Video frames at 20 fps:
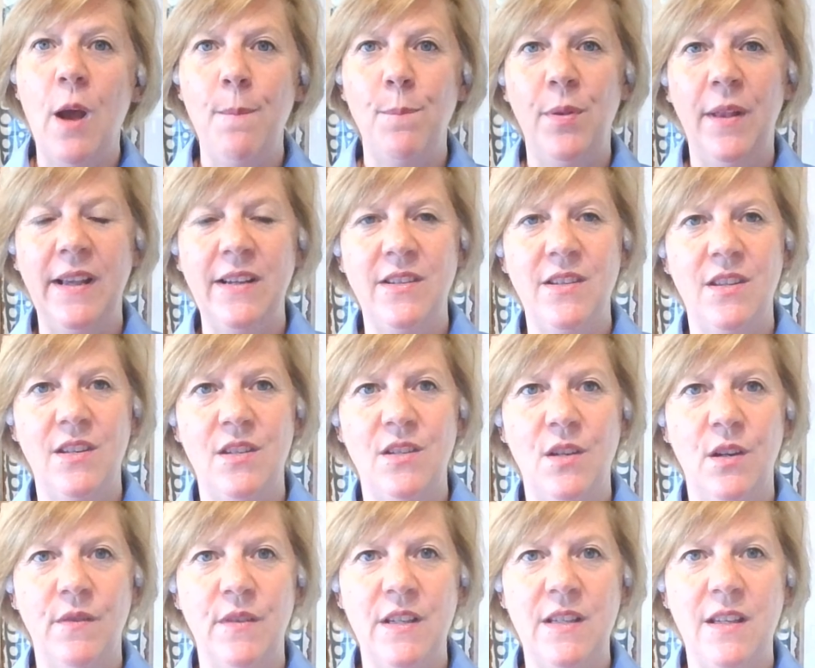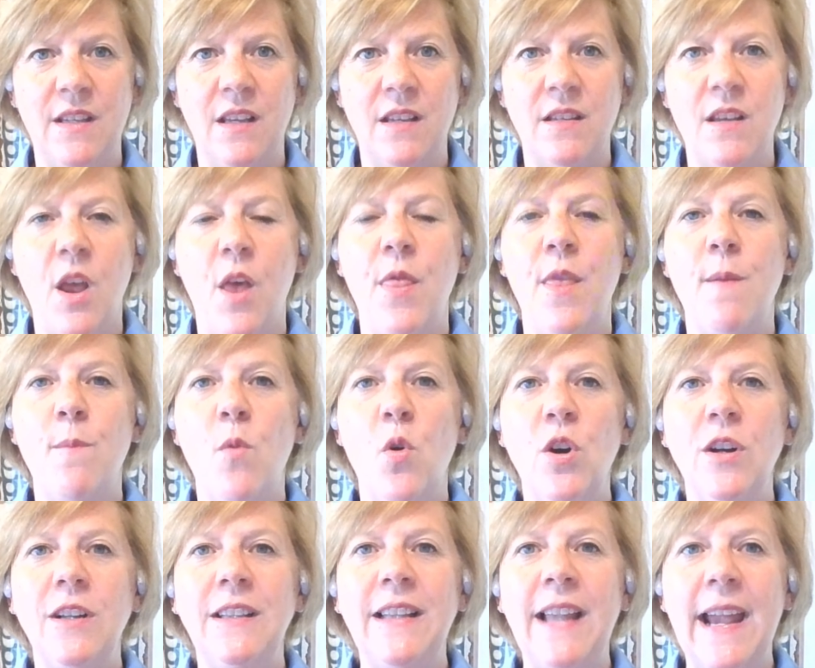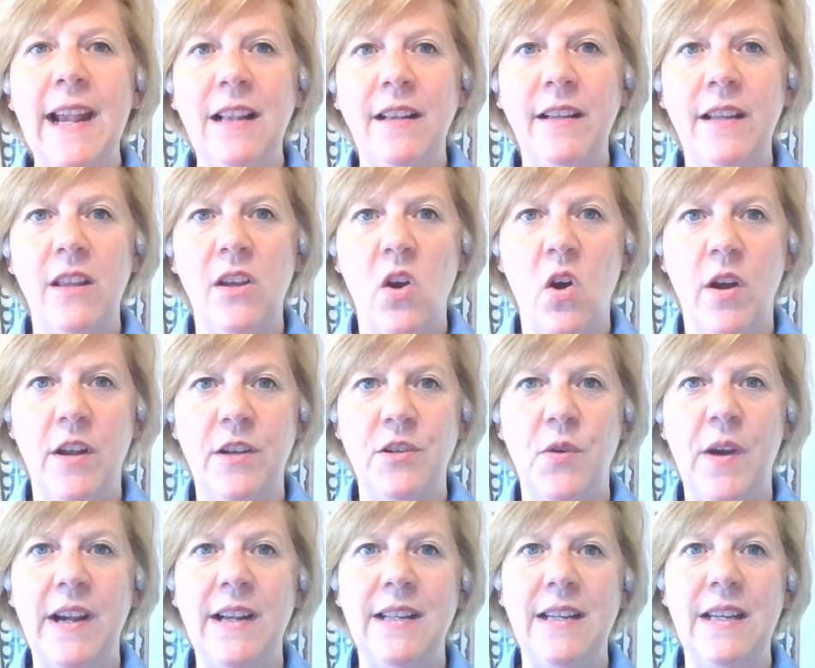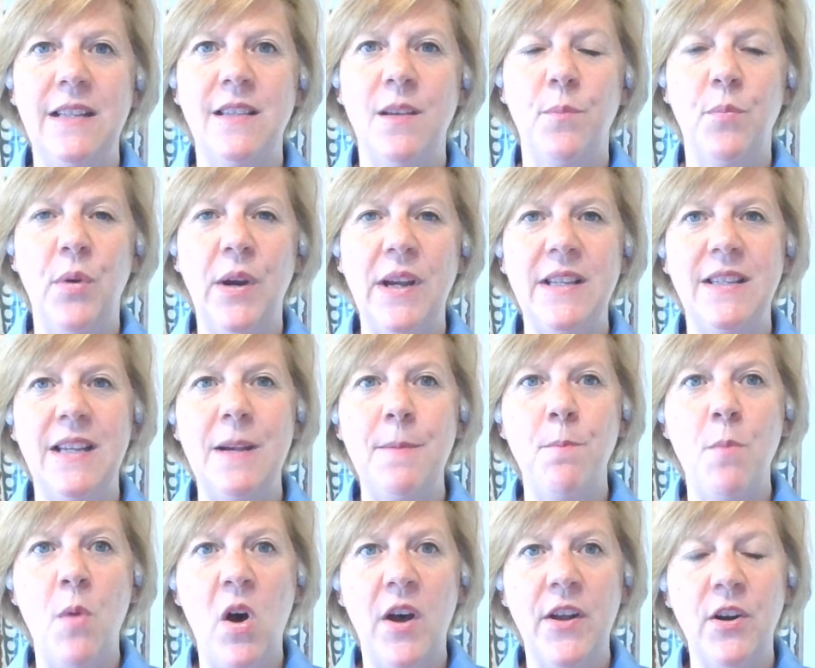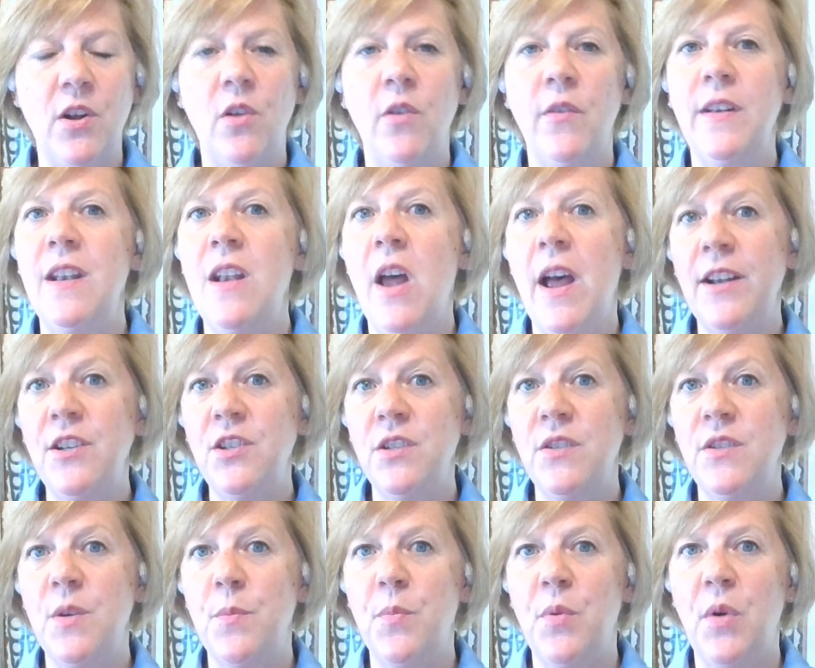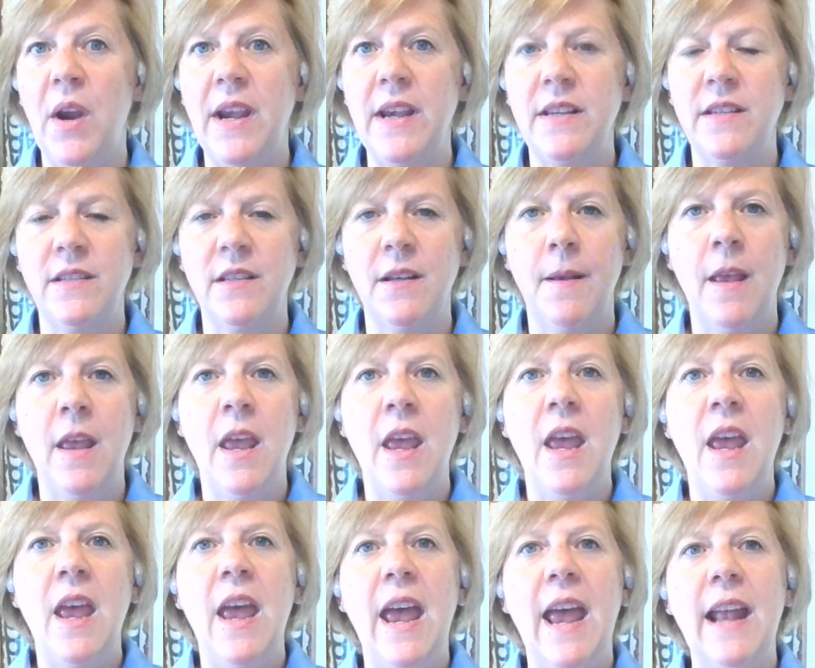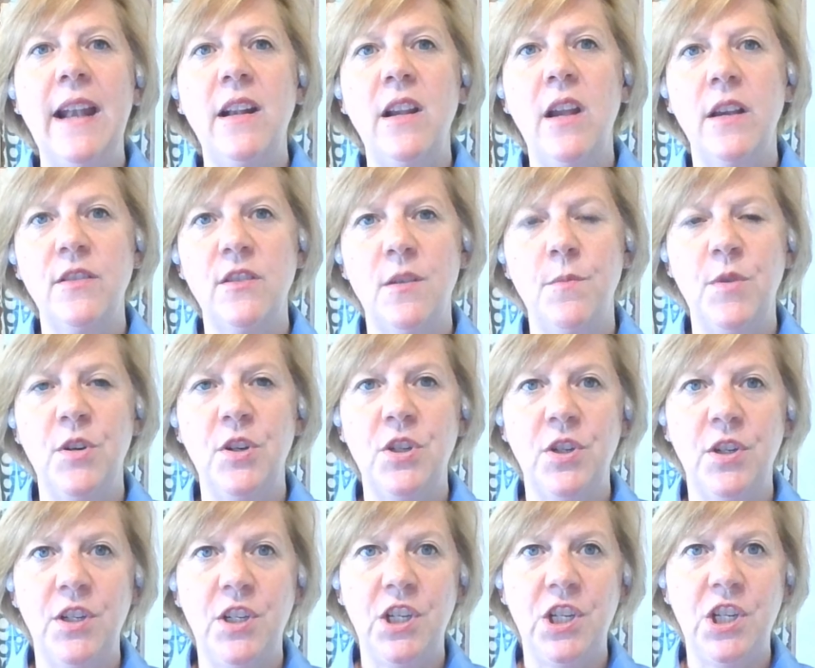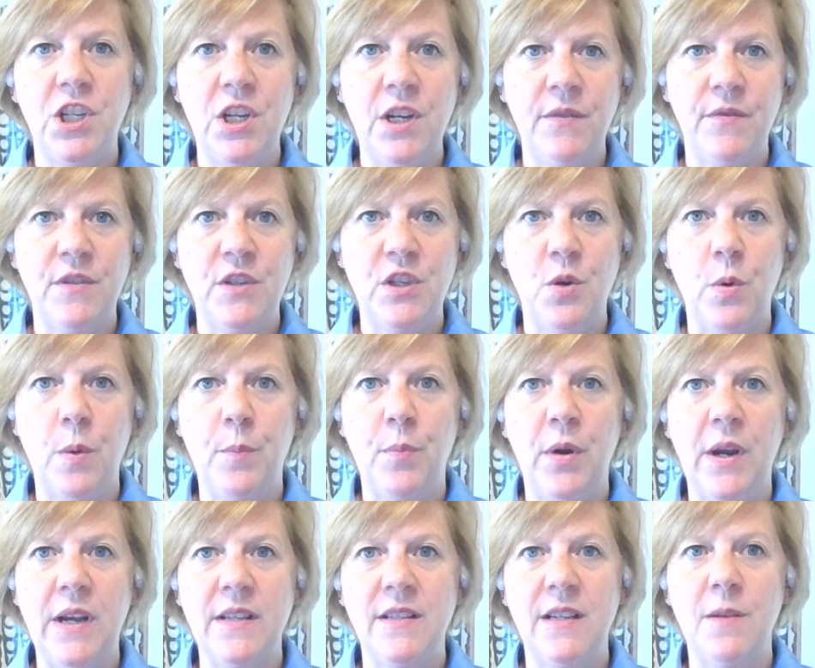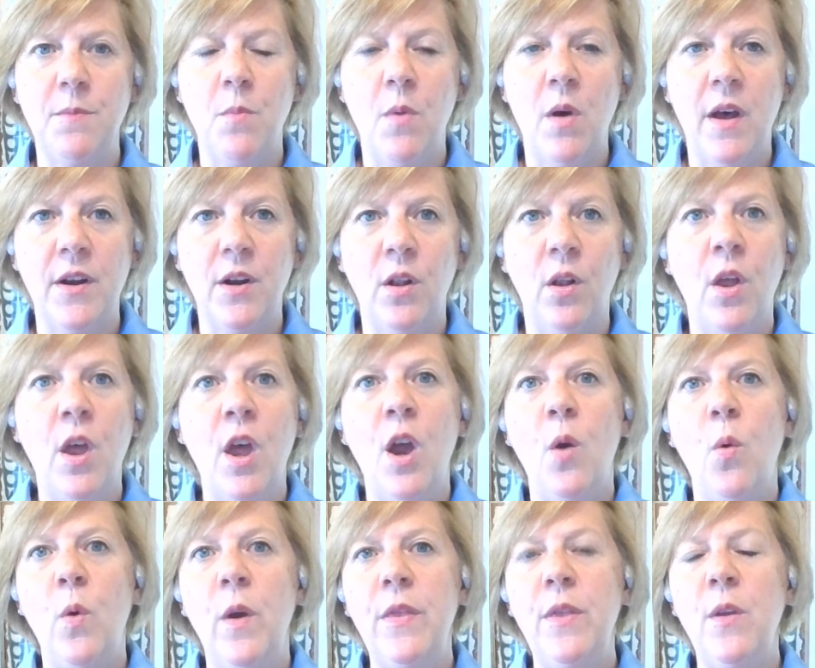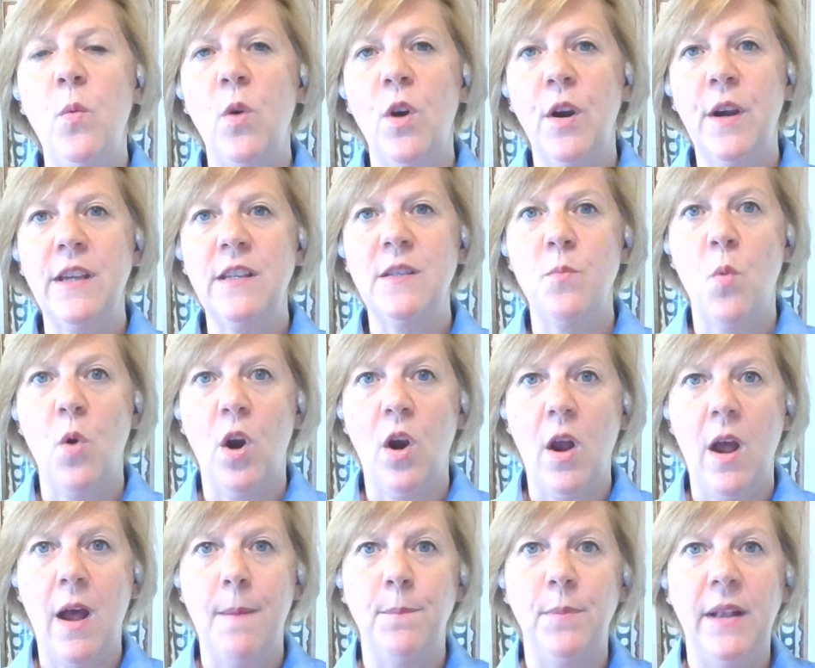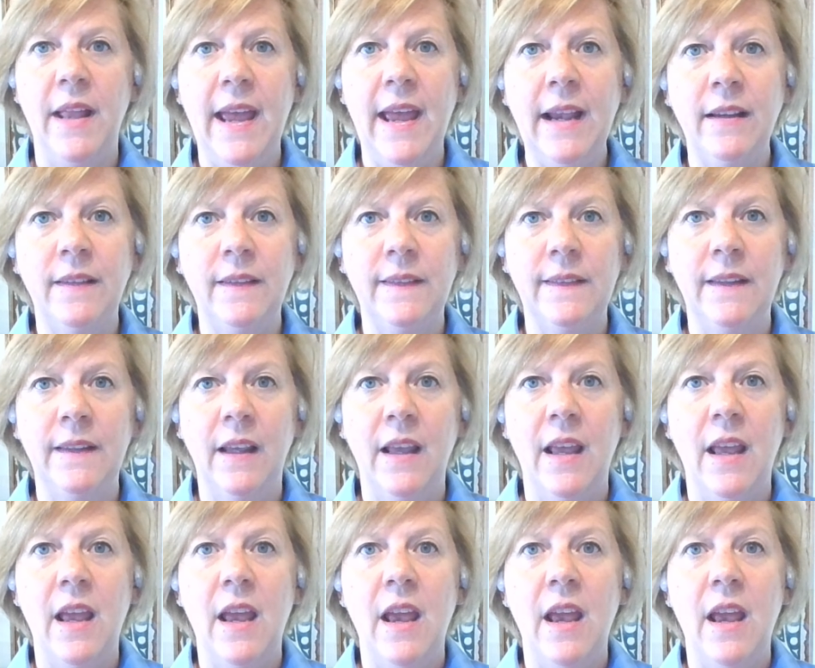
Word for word: complex the services, the more likely the contract needs a pricing model, not just a price. And customers should shift to a pricing model when the work is more complex,